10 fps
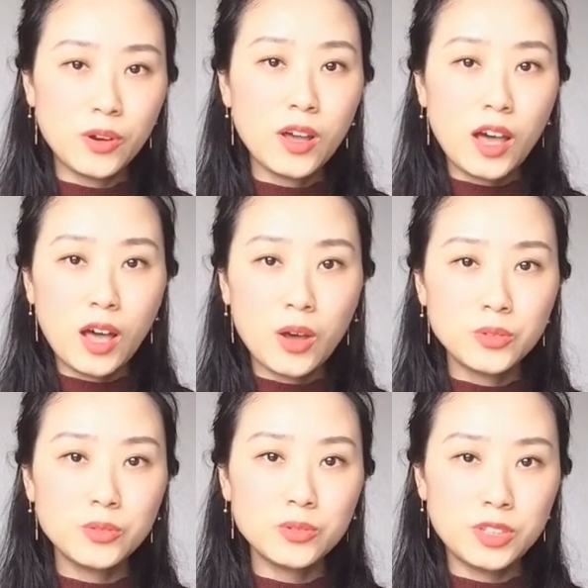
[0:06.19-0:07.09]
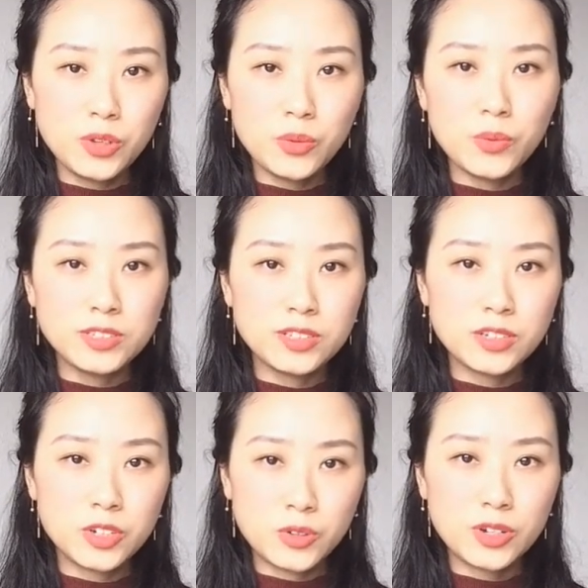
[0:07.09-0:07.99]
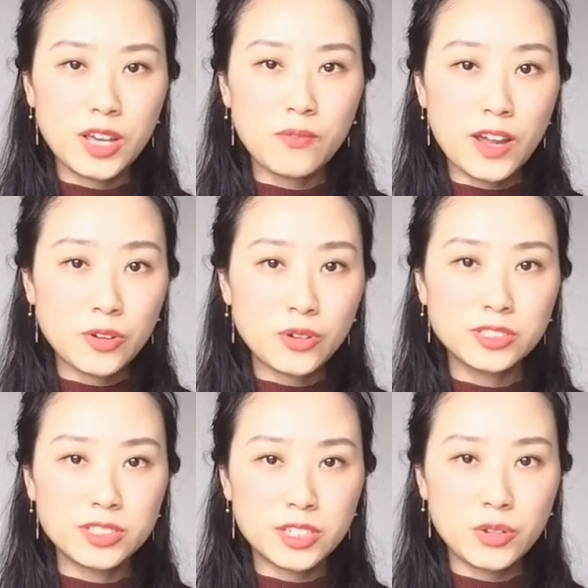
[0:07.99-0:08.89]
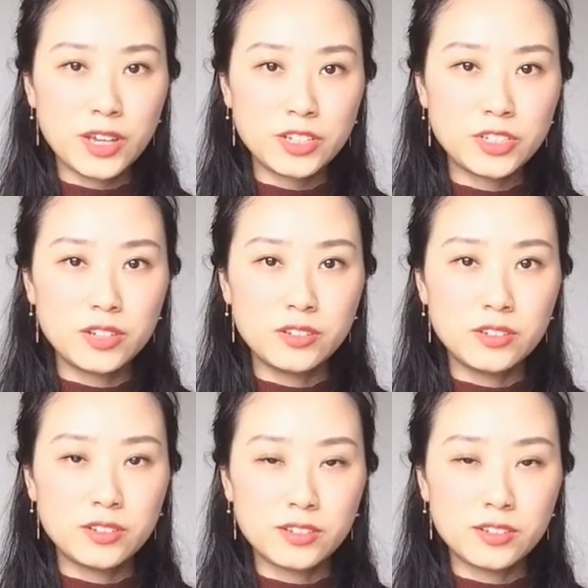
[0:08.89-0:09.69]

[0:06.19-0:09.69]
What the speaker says: how to deal with the coronavirus situation.